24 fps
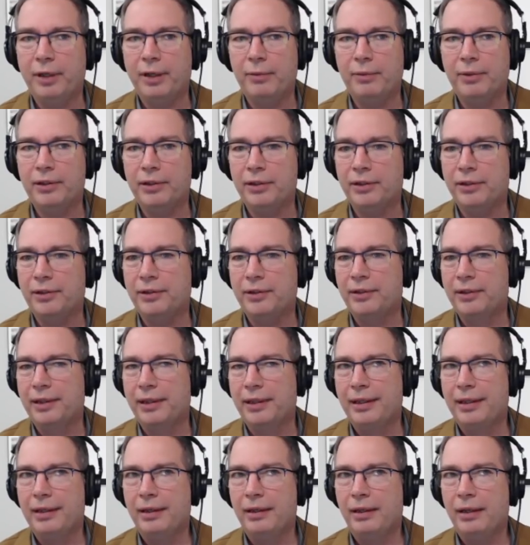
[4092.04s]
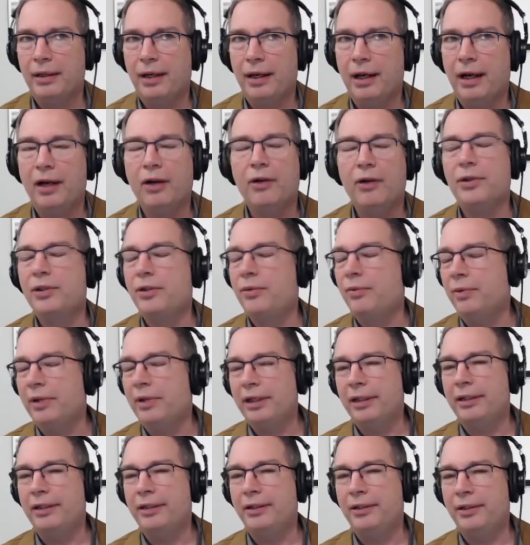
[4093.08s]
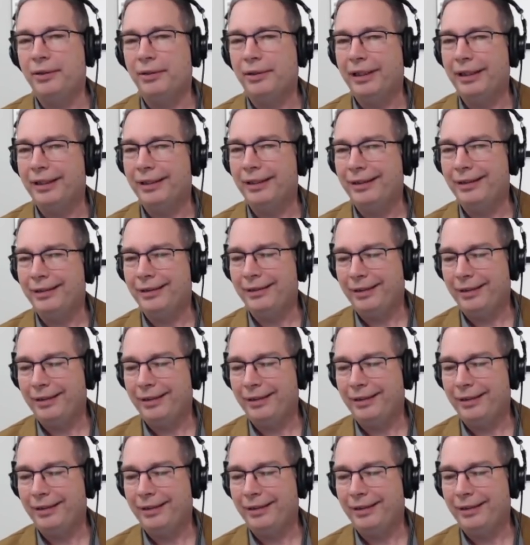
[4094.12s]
I always wanted to do it.